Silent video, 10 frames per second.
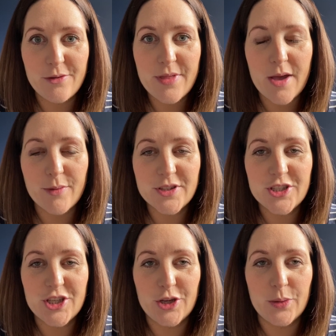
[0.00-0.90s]
that I want to
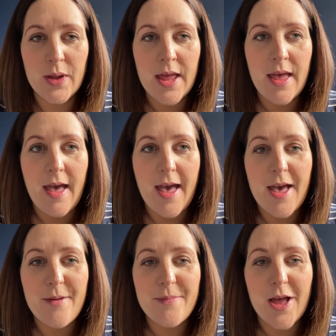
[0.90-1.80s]
do,
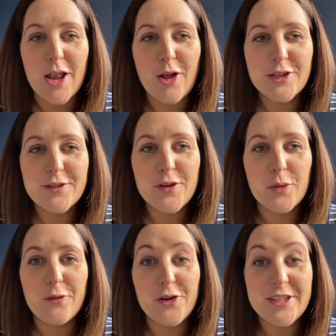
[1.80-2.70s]
a lot of you
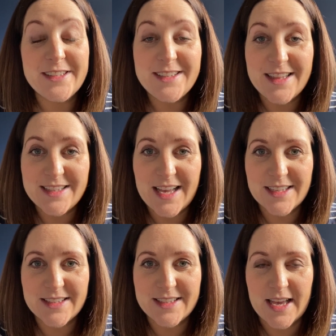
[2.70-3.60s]
have already seen this
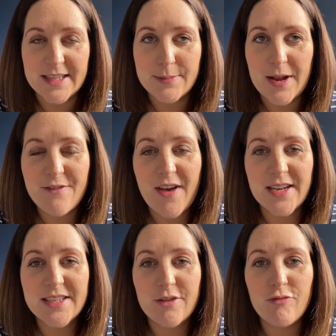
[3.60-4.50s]
exercise, but I
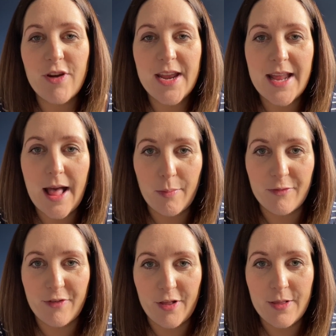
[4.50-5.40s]
find it really
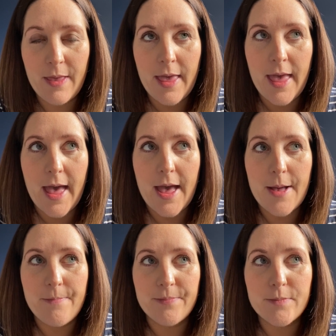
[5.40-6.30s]
helpful.
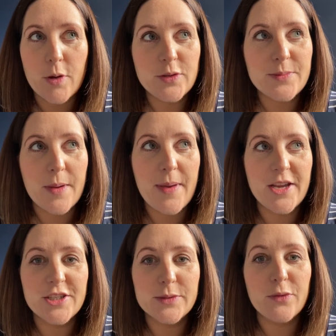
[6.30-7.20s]
Most of my
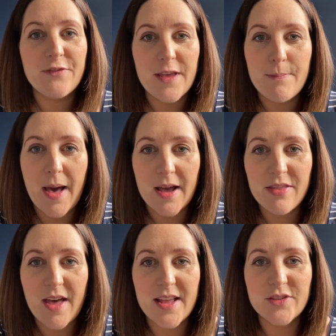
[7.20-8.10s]
patients will feedback
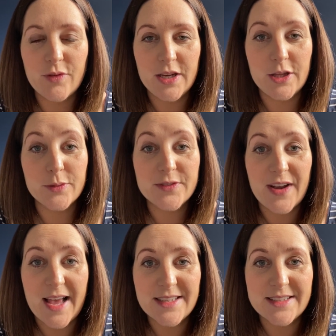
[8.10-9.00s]
that it's really useful
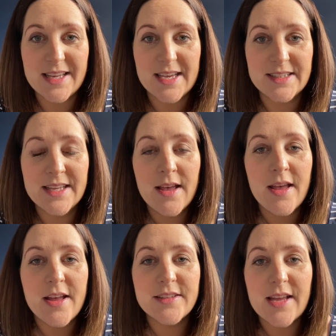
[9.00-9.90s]
exercise
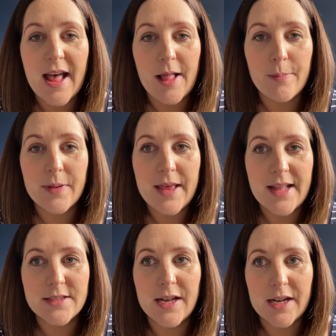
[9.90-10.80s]
to help get
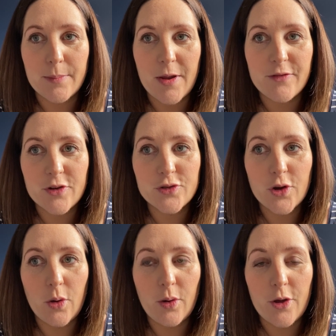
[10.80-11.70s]
a little bit of
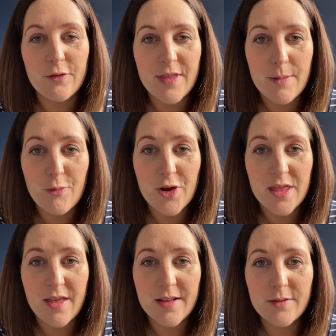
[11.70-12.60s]
control over their
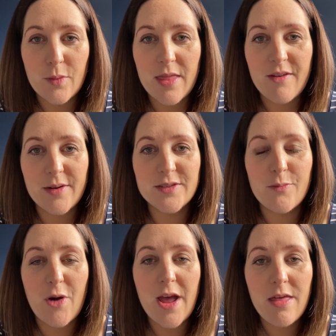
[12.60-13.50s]
breathing when they're out of
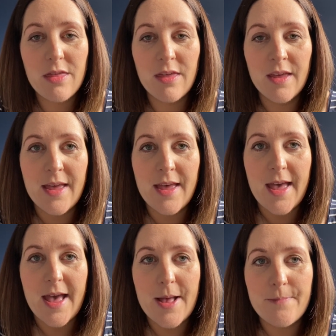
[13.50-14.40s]
breath.
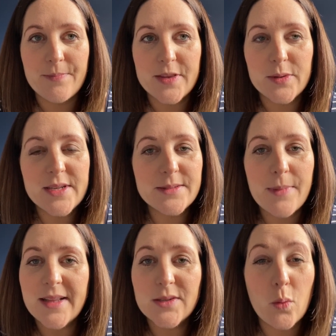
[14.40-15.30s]
So it doesn't
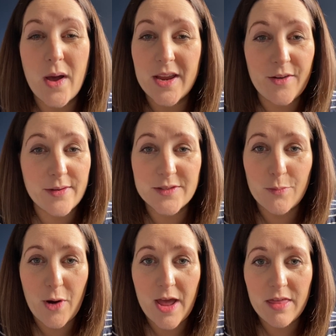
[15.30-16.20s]
matter why you're out of
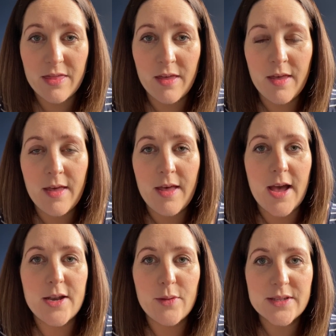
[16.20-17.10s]
breath. I
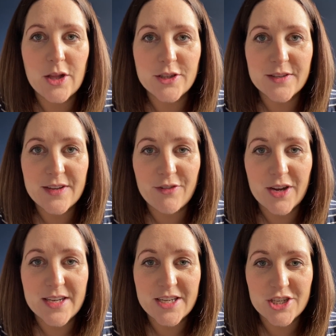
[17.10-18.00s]
know there's lots of different
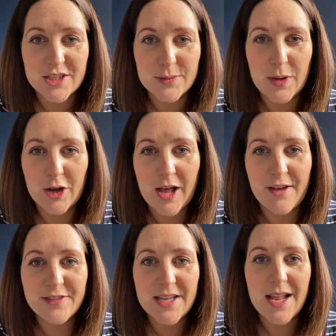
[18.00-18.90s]
conditions we look
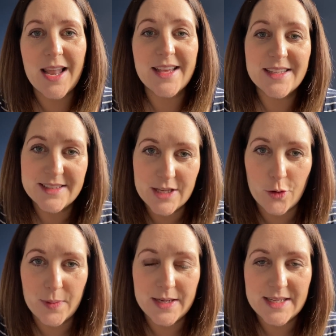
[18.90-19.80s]
after, like
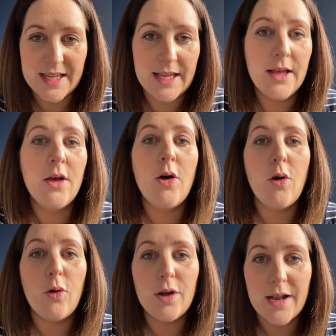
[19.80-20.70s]
COPD
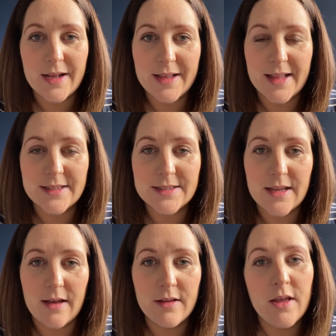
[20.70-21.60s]
or lung
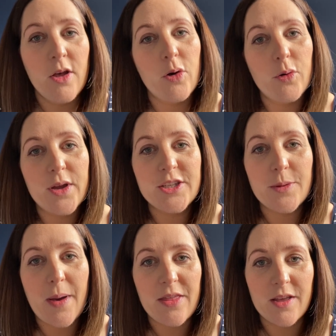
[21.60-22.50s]
cancer or
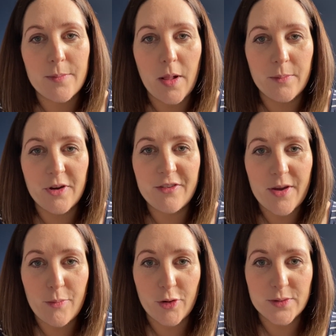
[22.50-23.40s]
idiopathic pulmonary
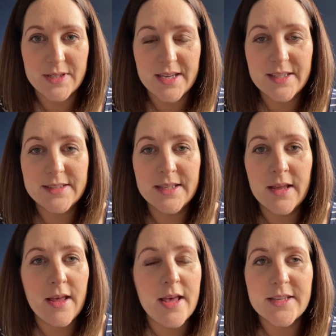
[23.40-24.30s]
fibrosis.
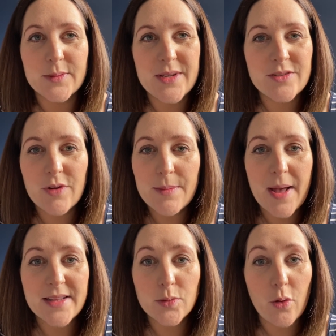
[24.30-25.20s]
So it doesn't really
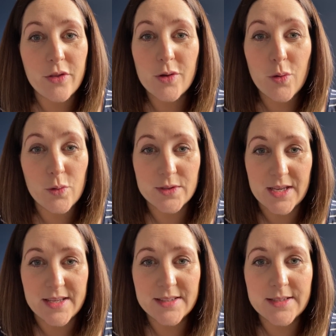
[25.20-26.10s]
matter what the cause
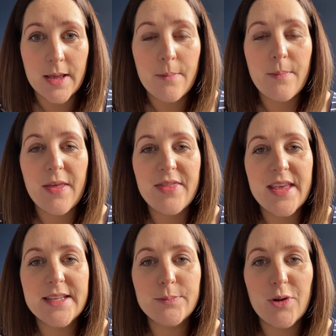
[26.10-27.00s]
is, but
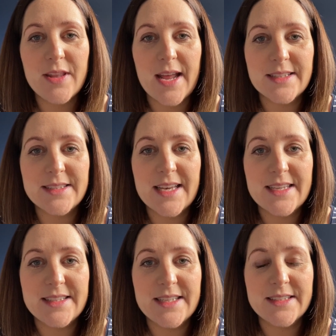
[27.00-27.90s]
these breathing
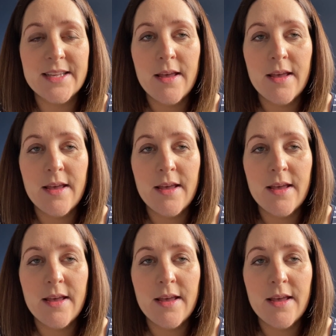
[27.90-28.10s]
exercises